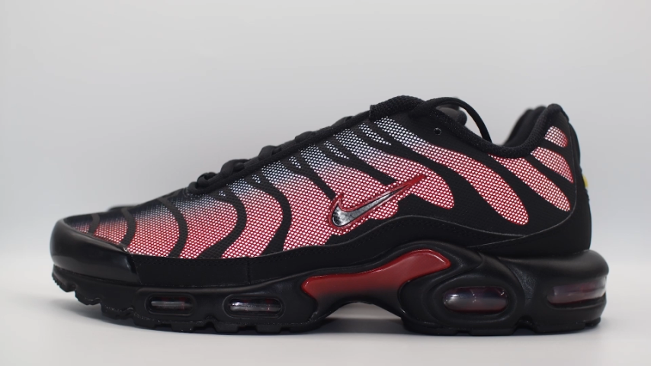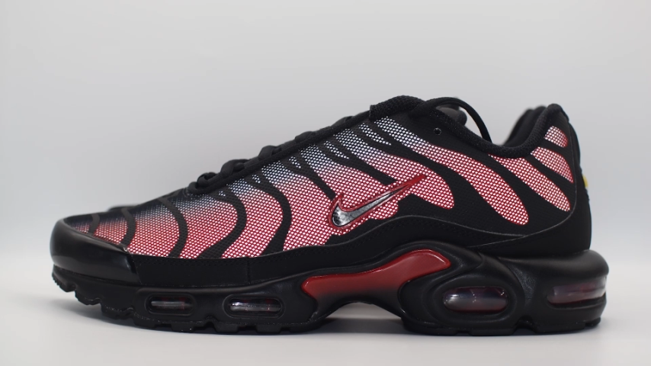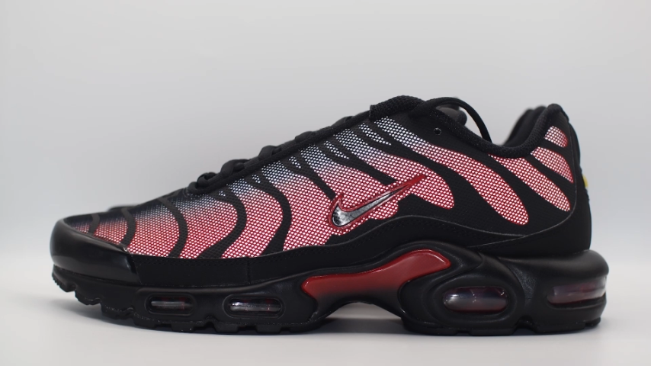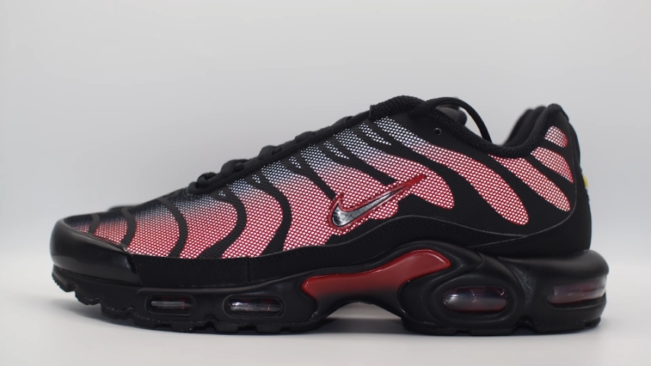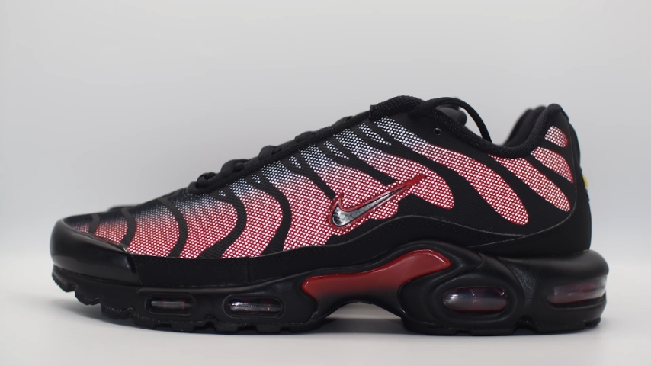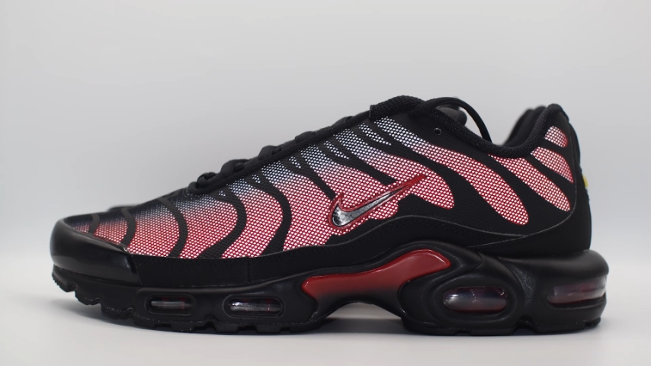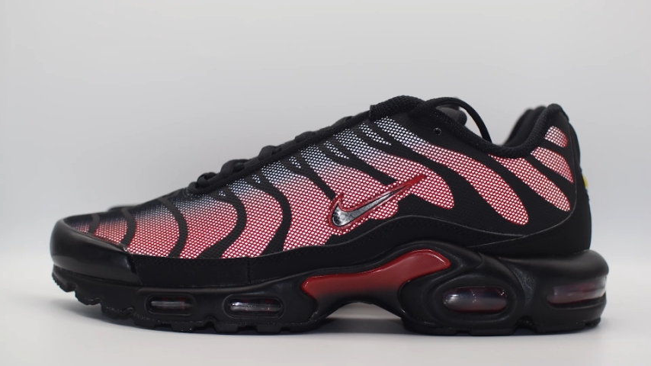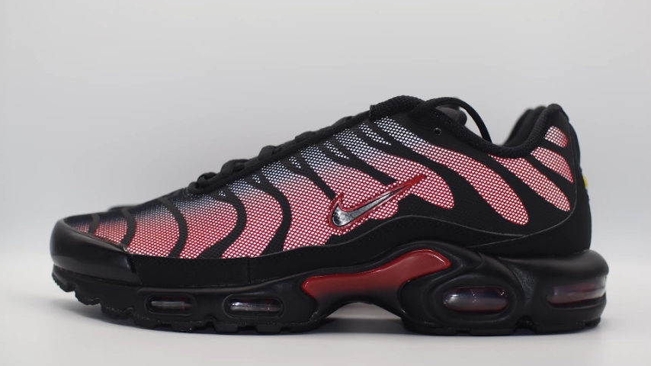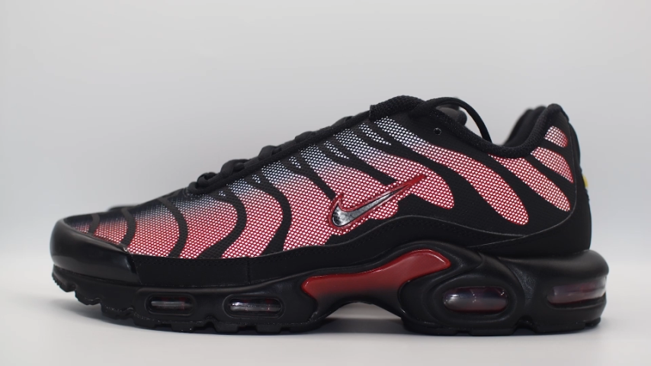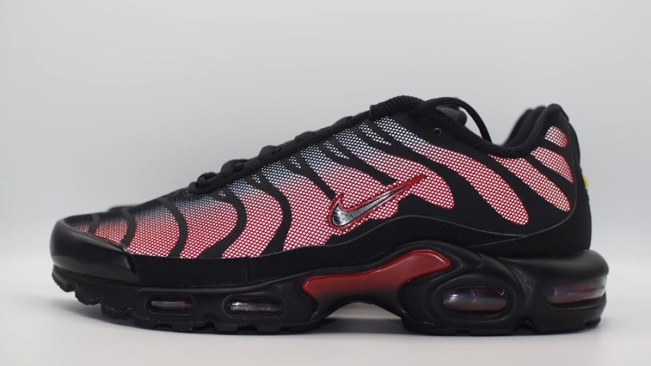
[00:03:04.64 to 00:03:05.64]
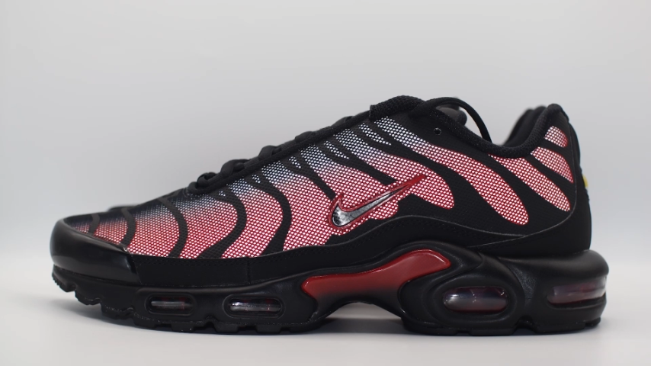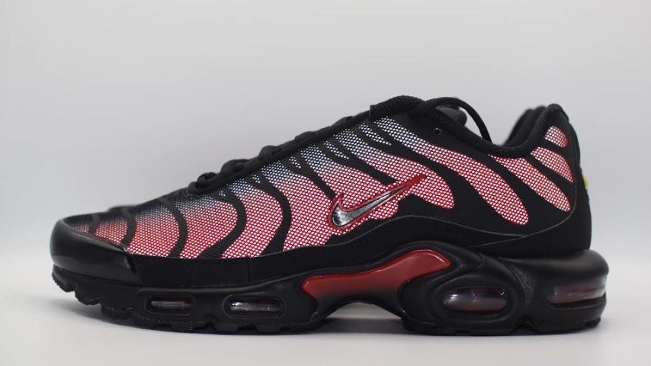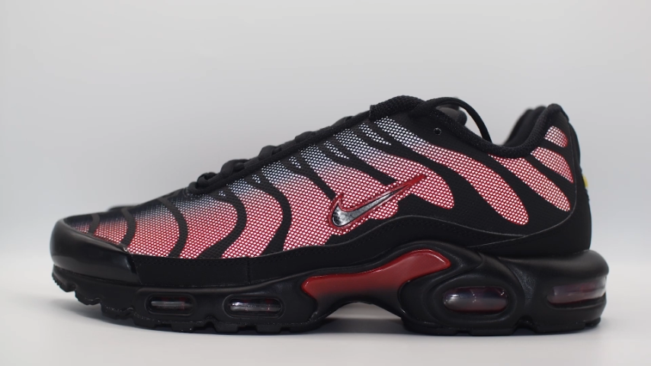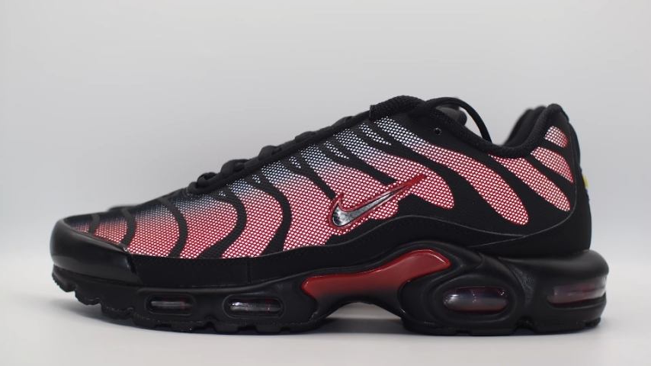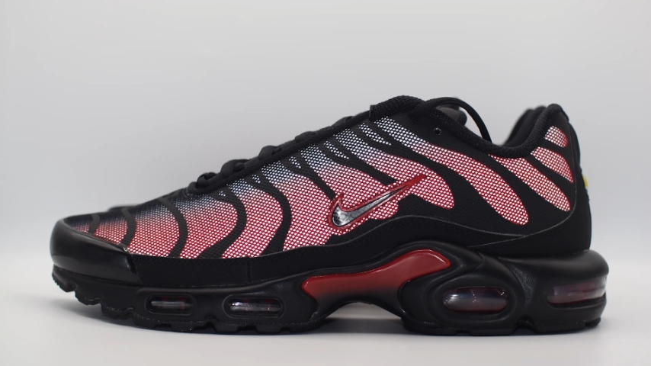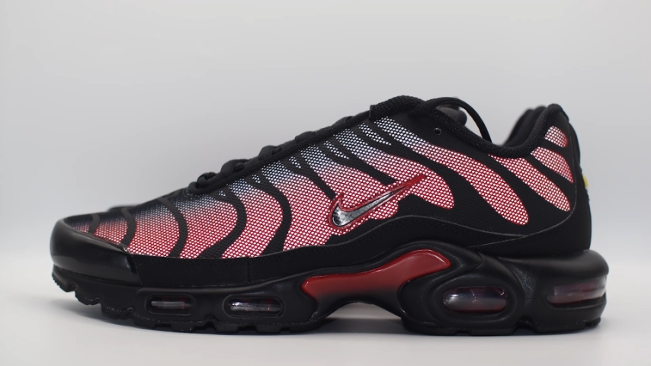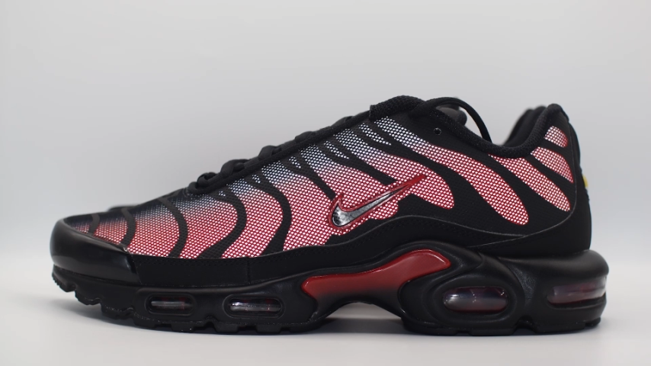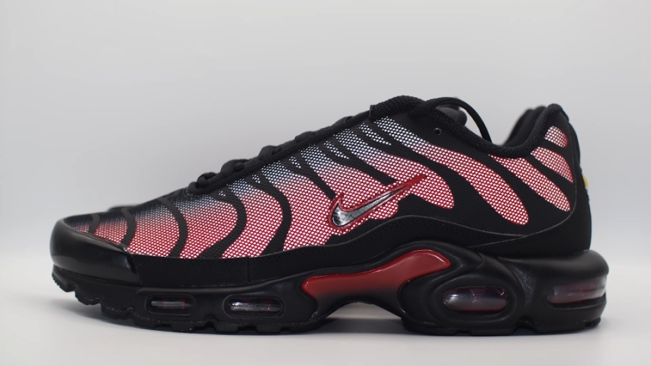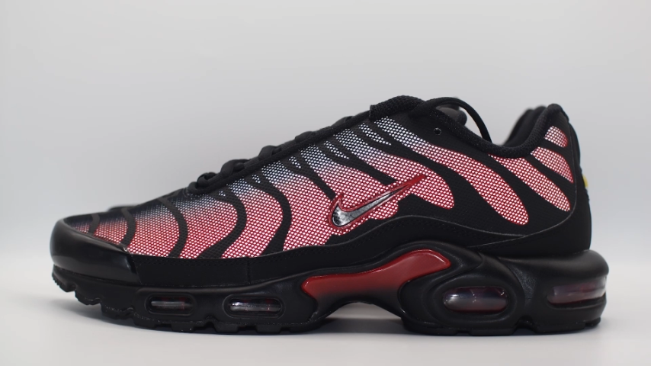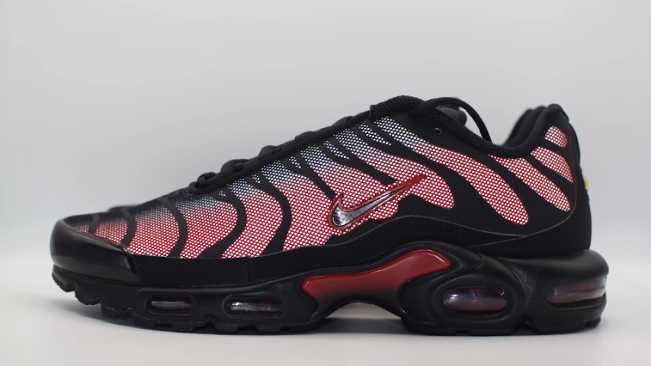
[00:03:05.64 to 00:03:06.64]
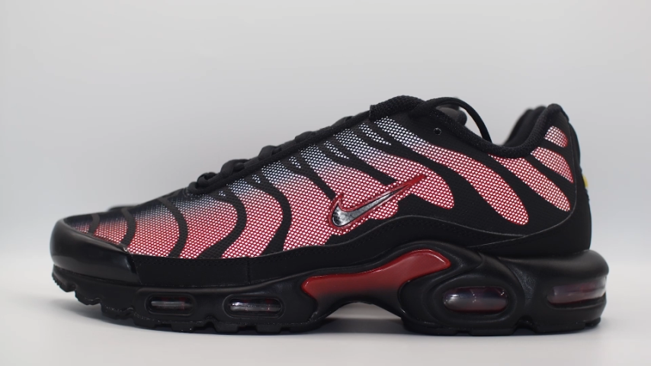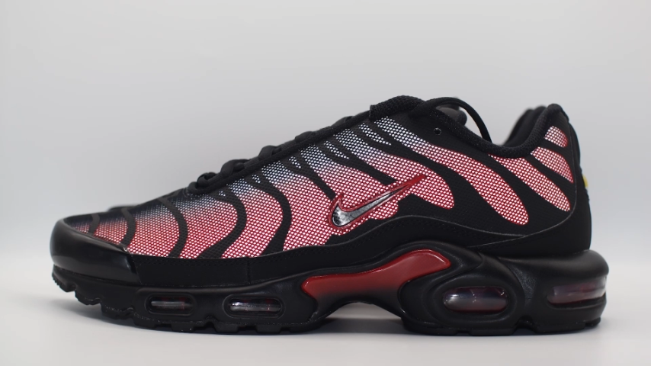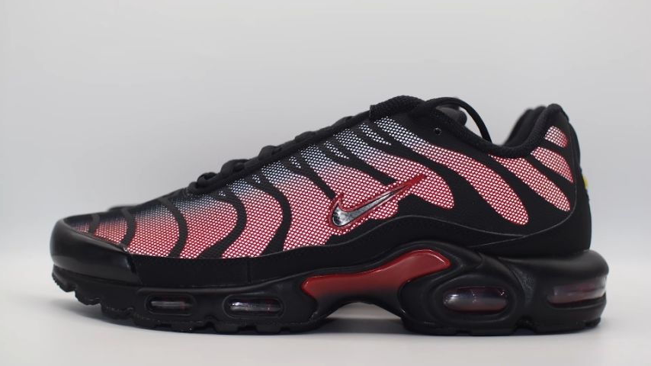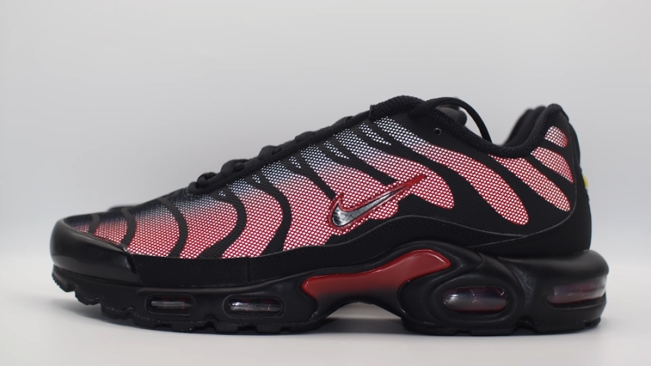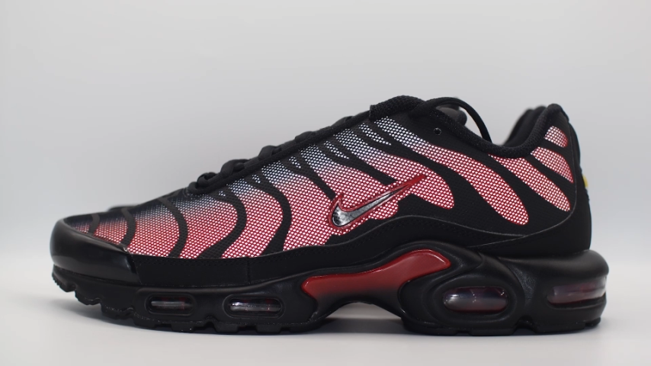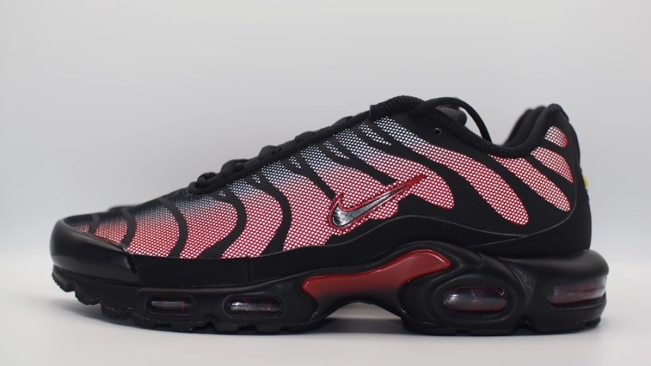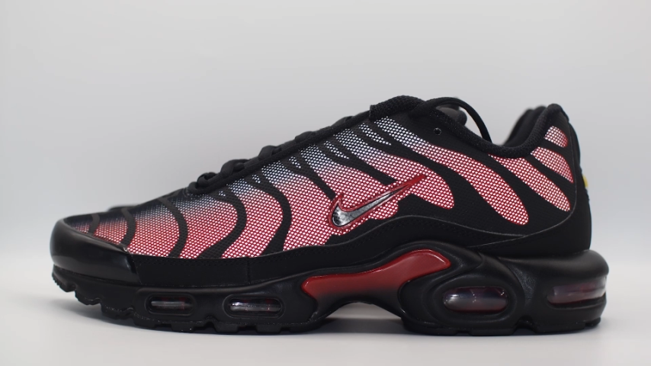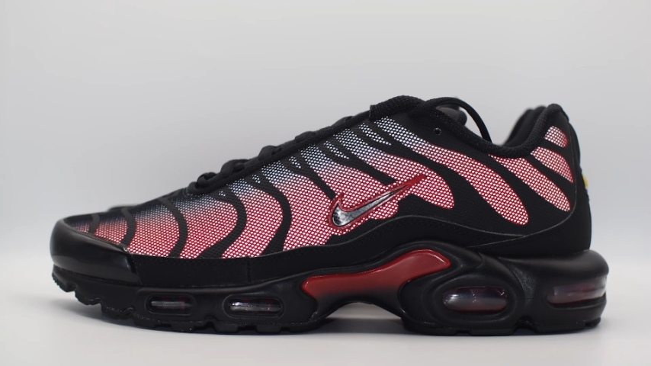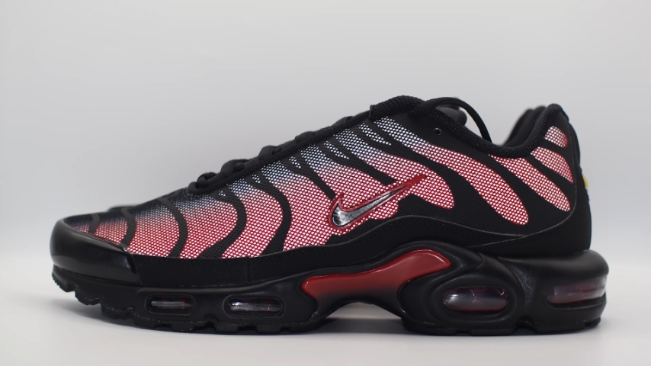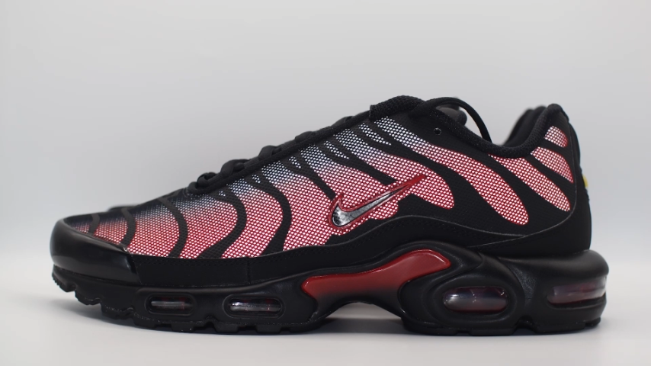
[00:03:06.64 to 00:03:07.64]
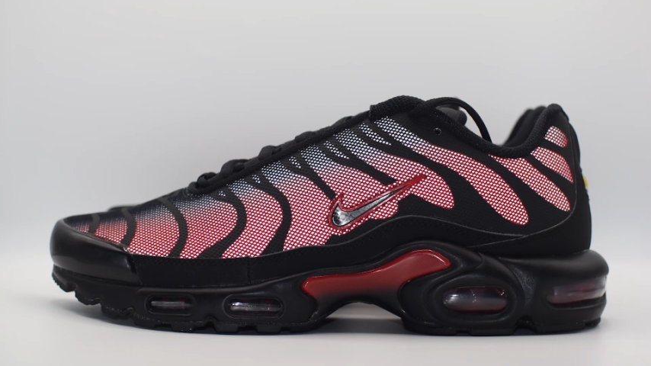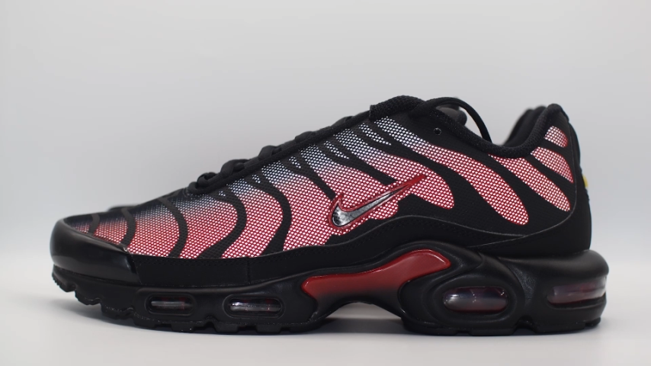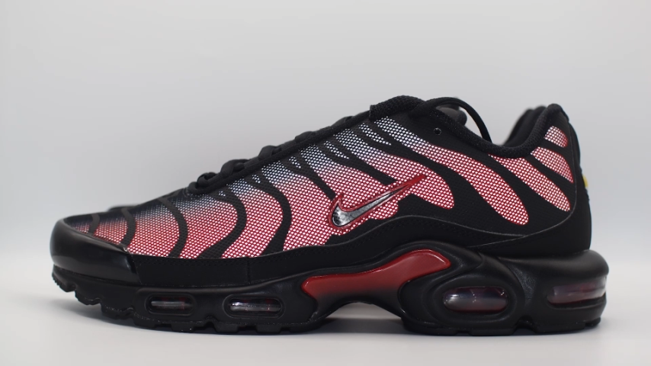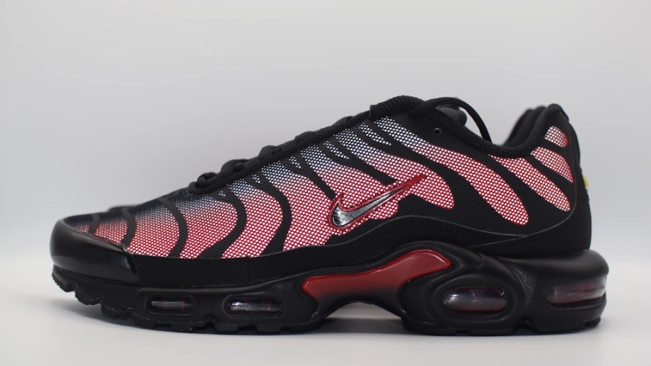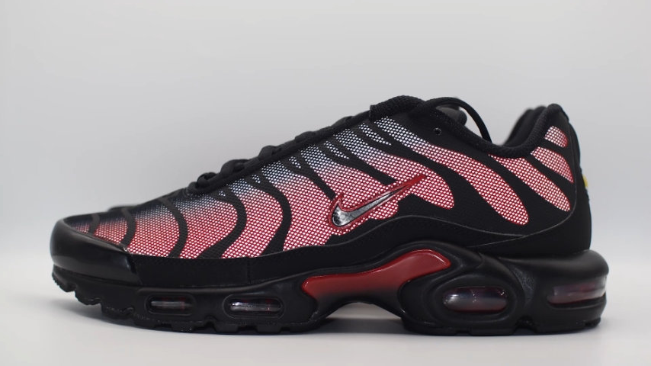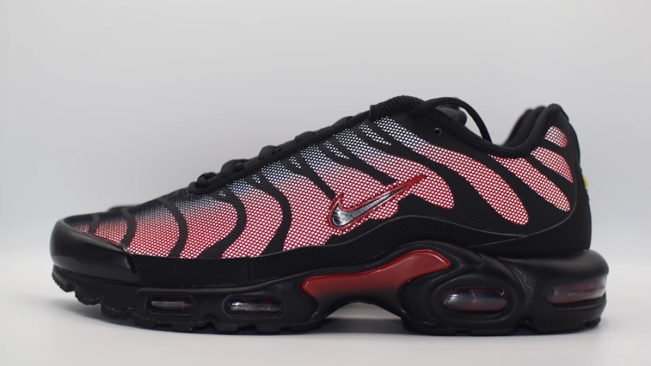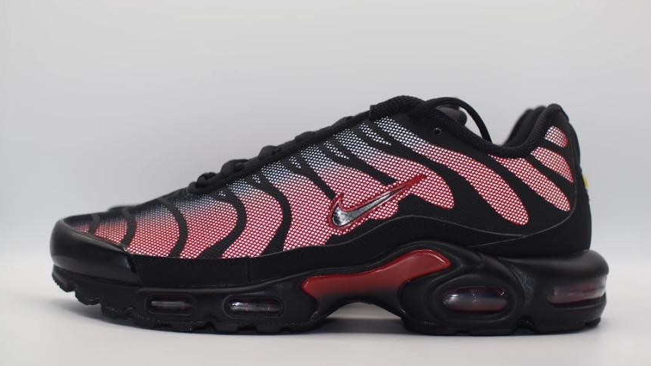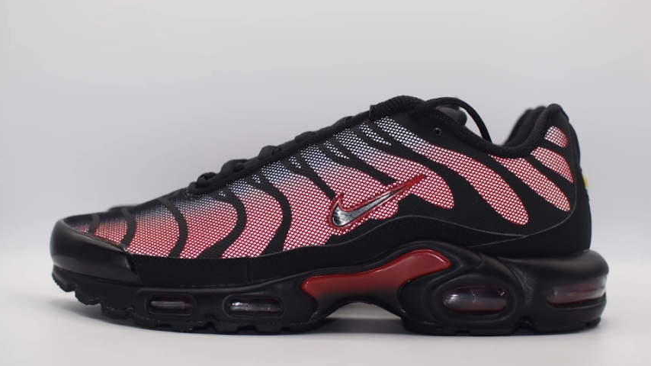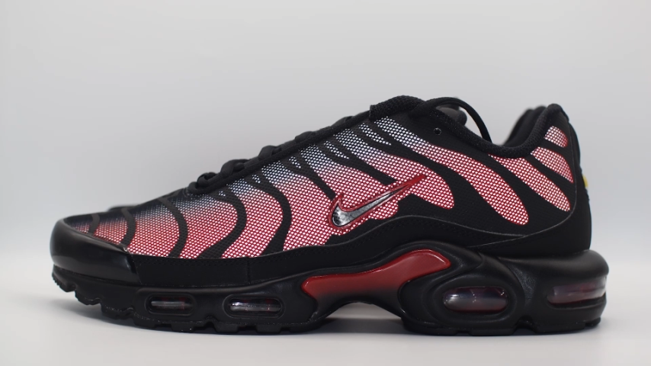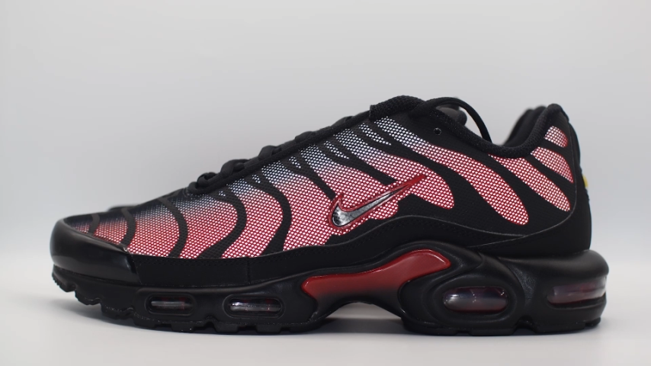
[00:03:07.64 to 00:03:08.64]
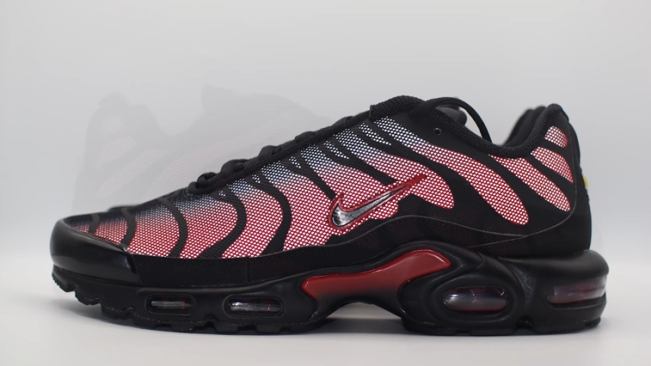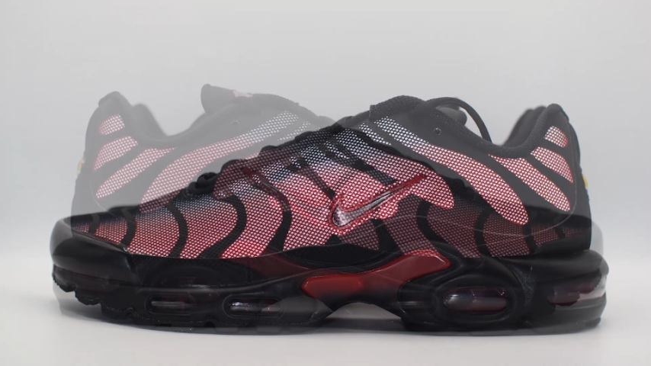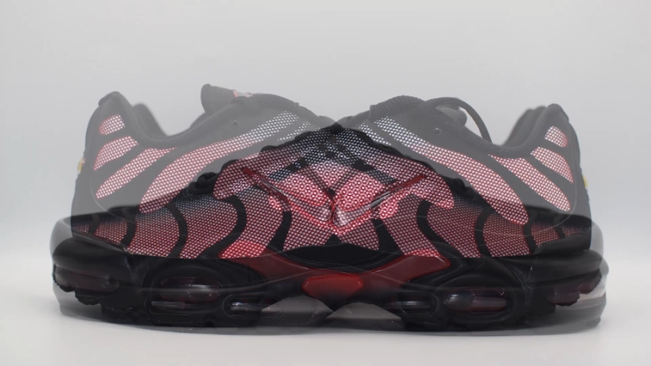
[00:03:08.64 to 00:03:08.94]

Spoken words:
(no speaker visible)